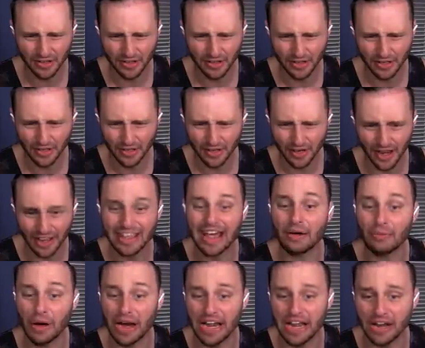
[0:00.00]
Ah, oh,
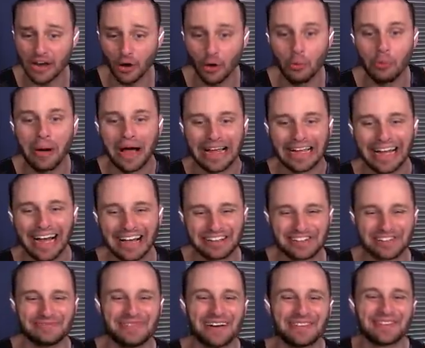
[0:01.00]
yeah, right here. Oh my
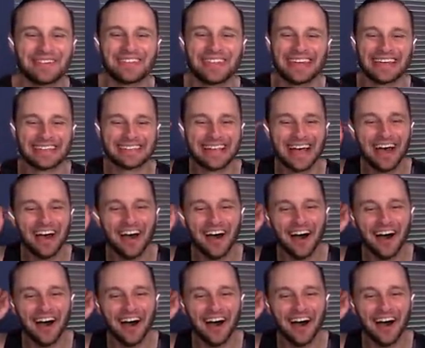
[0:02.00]
gosh, remember this?